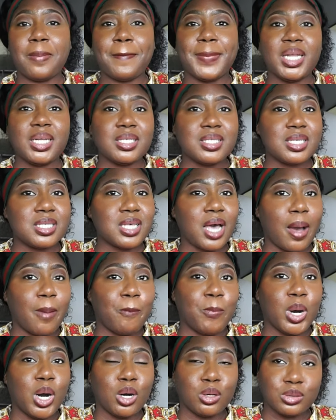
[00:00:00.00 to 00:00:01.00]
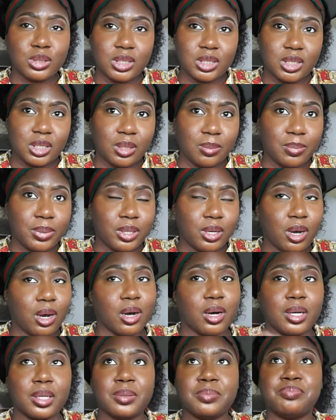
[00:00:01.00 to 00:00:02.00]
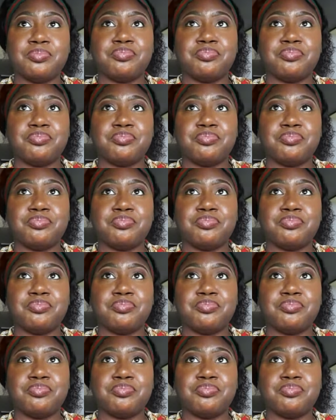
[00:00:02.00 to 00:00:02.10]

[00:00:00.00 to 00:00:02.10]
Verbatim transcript: minute since I posted, but y'all,